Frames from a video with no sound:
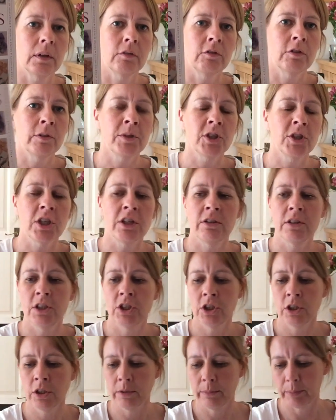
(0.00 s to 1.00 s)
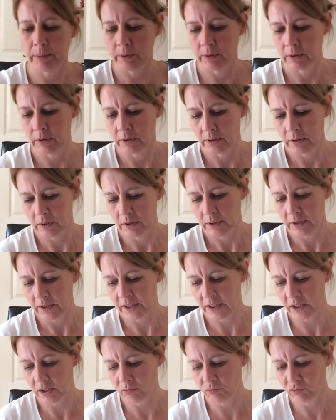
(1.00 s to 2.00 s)
from the charity shop.
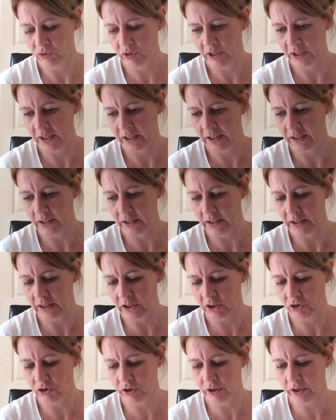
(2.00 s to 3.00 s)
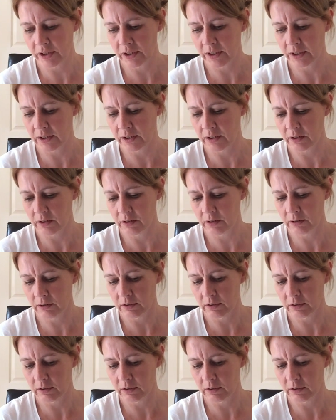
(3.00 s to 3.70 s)
There's some really interesting